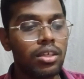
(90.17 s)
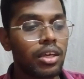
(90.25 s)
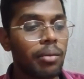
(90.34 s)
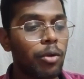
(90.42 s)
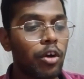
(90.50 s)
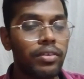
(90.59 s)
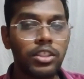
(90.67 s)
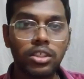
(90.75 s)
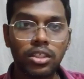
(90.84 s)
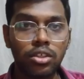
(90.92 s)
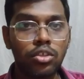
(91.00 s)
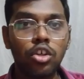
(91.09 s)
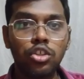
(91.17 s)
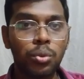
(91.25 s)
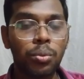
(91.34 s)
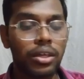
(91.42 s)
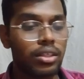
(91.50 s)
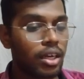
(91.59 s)
number of instances also
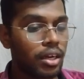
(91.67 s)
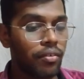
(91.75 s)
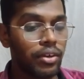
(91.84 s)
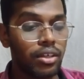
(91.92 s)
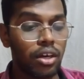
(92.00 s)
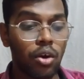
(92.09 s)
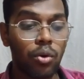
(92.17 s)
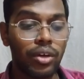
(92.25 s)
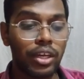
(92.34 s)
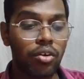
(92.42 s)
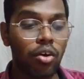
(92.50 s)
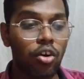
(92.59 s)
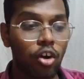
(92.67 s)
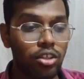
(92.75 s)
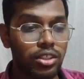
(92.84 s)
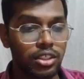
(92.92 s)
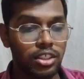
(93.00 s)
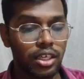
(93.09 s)
one leave it now click on
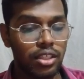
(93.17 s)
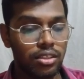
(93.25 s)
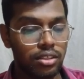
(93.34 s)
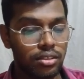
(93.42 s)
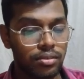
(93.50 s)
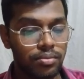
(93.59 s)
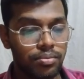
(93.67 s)
launch instance